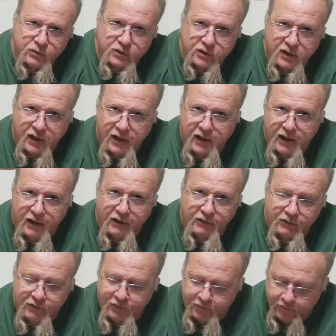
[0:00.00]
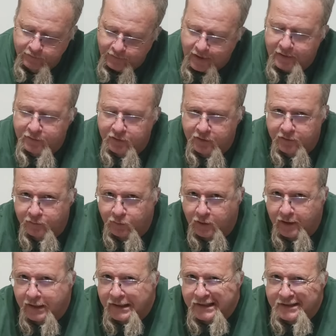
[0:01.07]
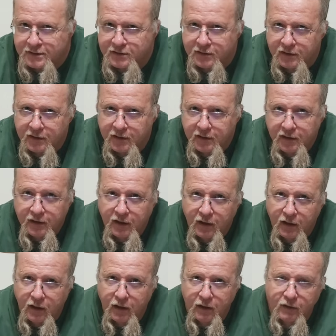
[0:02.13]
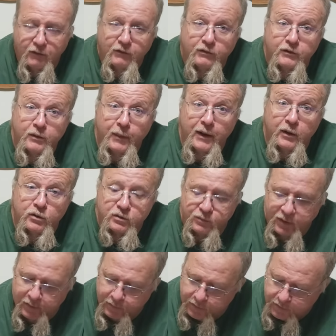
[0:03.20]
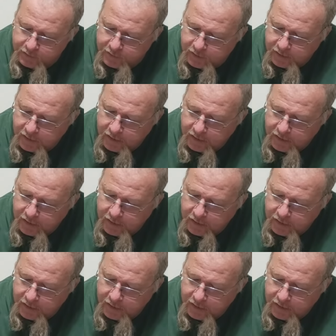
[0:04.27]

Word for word: which they have 500 varieties of tomatoes and peppers.